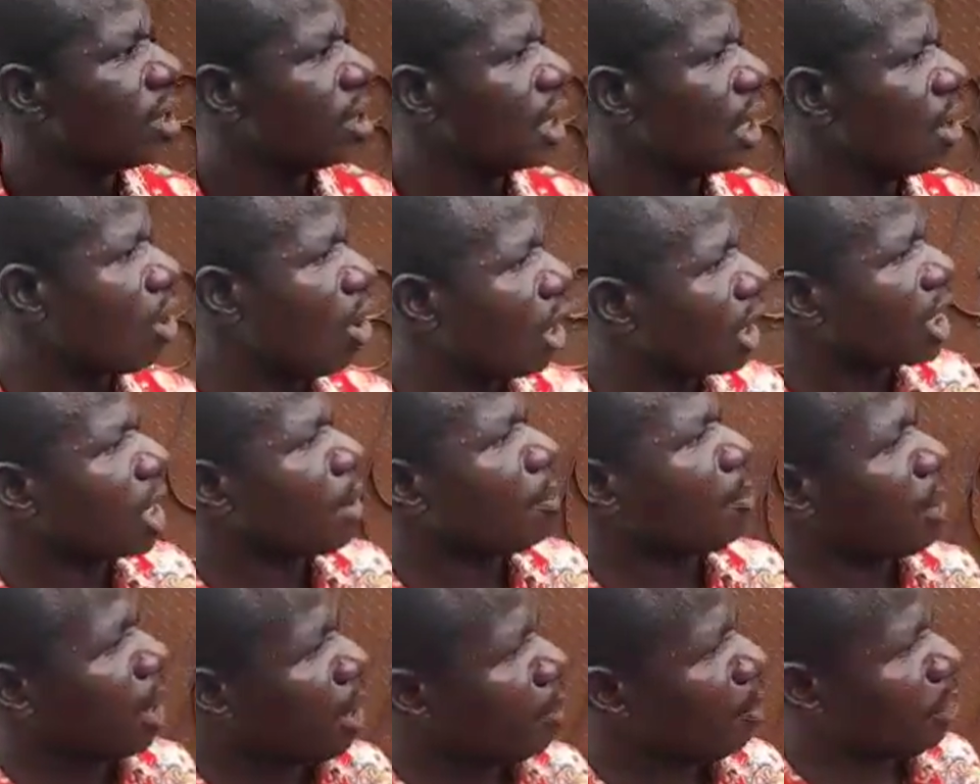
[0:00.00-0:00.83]
or the
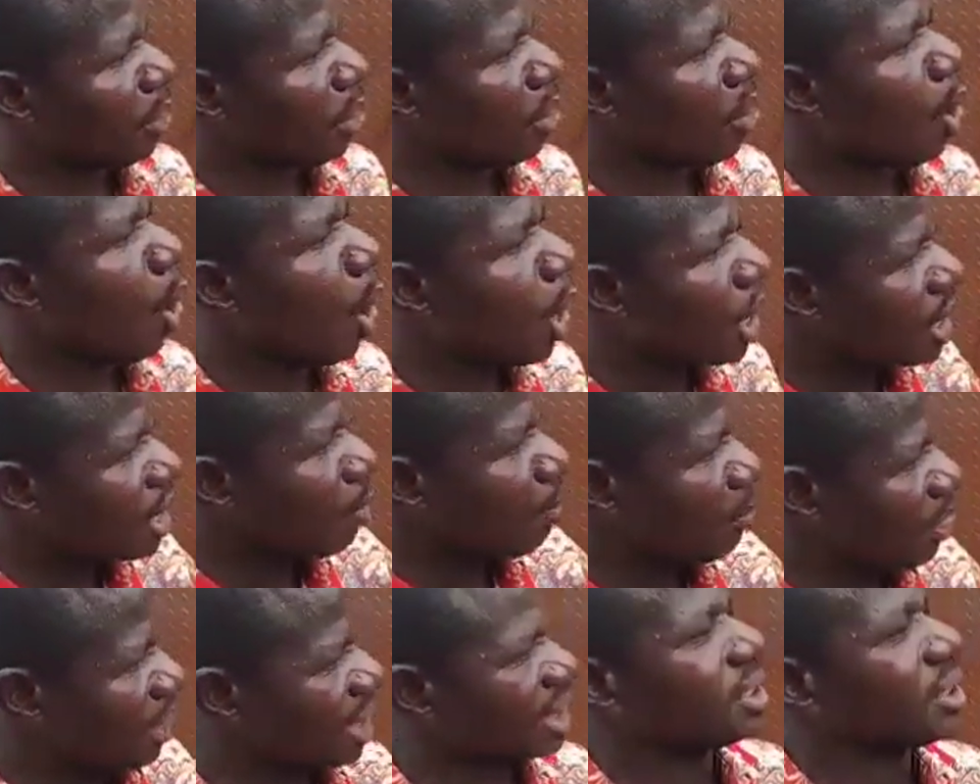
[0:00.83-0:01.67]
people or the
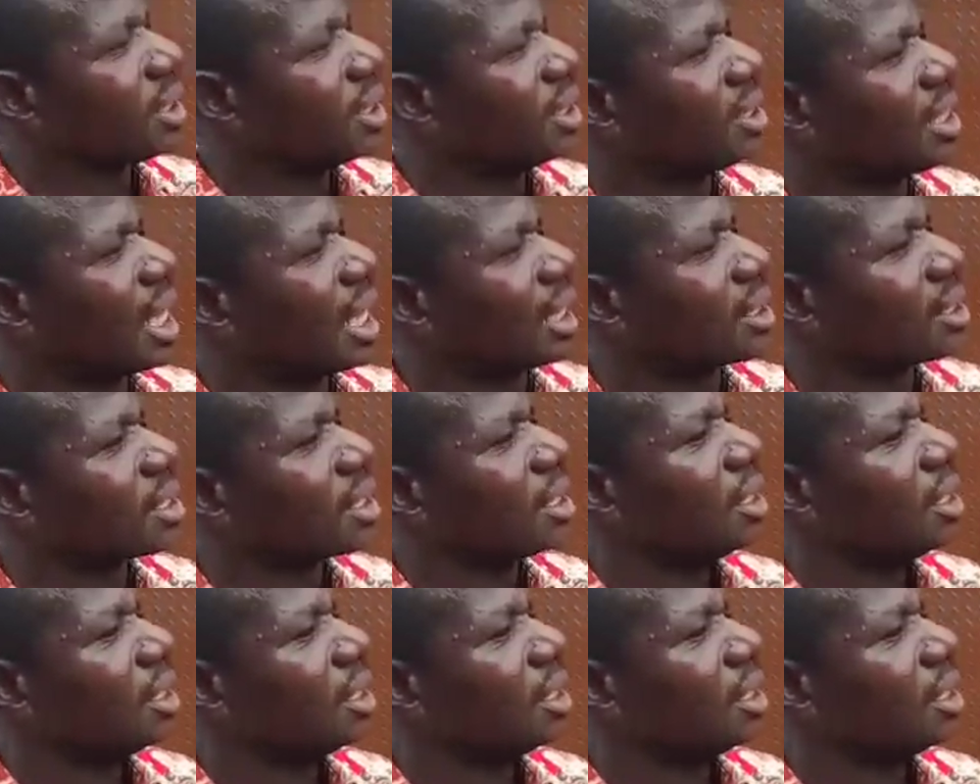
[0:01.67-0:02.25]
person that